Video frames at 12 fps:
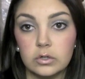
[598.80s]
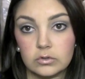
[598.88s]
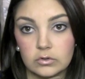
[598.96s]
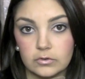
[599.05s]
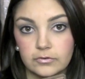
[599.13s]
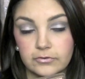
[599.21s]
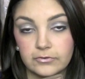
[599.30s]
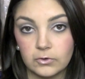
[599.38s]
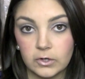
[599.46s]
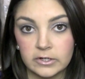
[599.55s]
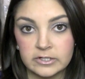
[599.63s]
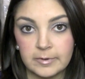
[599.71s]
oh,
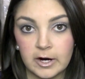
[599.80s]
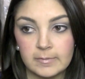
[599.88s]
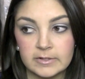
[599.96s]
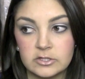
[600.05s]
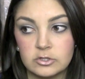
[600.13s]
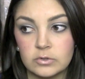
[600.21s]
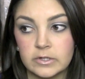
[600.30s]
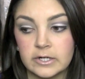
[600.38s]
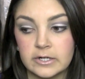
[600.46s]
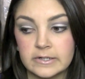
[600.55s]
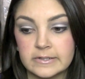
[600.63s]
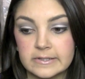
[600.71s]
four department
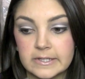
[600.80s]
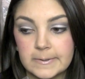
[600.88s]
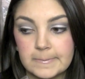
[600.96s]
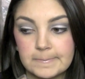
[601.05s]
stores,